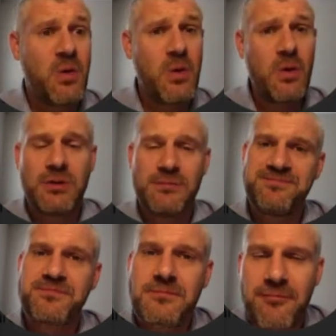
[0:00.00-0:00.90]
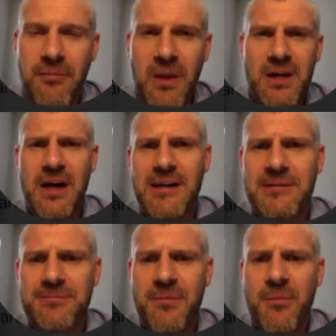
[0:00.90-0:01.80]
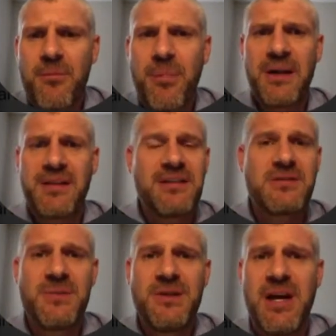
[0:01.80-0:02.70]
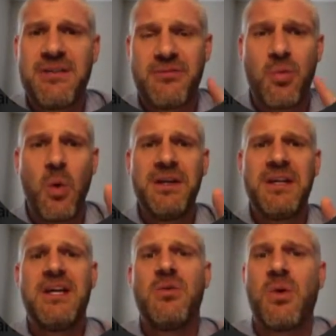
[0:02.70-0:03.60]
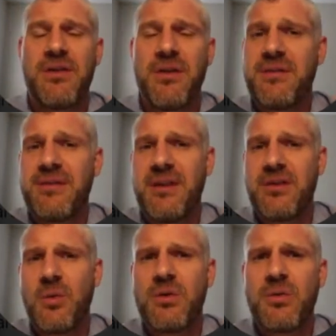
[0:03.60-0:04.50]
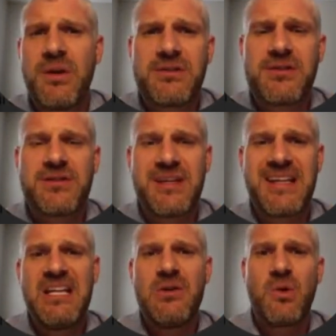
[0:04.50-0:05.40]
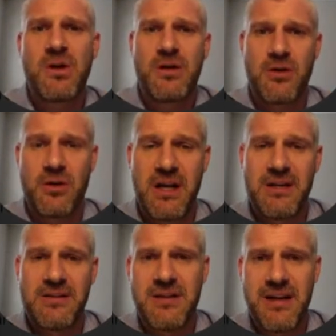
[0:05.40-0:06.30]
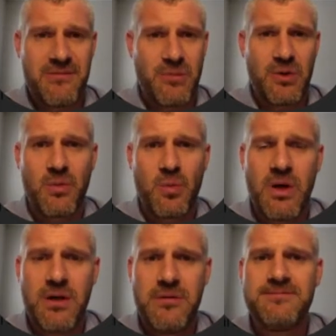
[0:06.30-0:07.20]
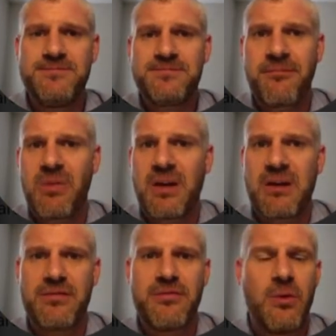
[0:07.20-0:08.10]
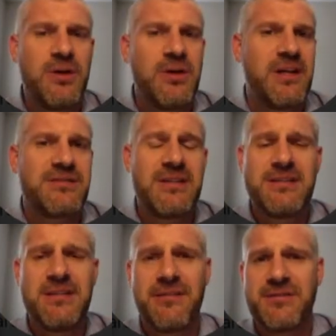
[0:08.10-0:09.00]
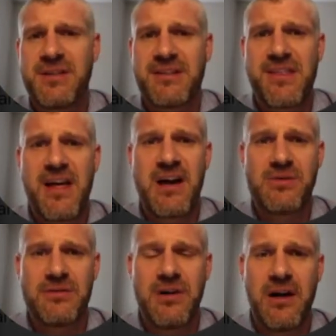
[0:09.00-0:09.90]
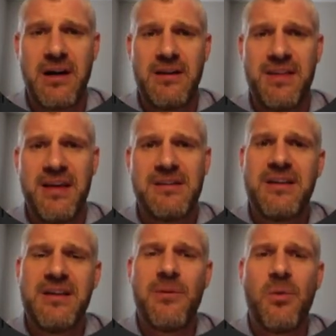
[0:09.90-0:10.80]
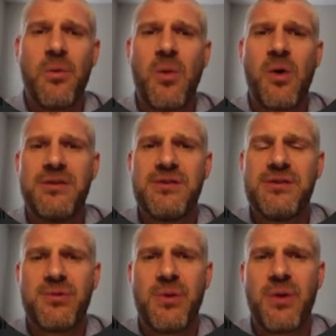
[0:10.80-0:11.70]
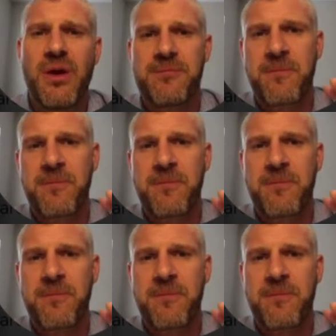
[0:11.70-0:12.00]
Whew. But that doesn't mean you have to have one keyword. The word realtor is a keyword. Okay, so you can have more than one. You could have 40, you could have 60, you have 6,000. All right. At the end of the day, what we want to do is we want to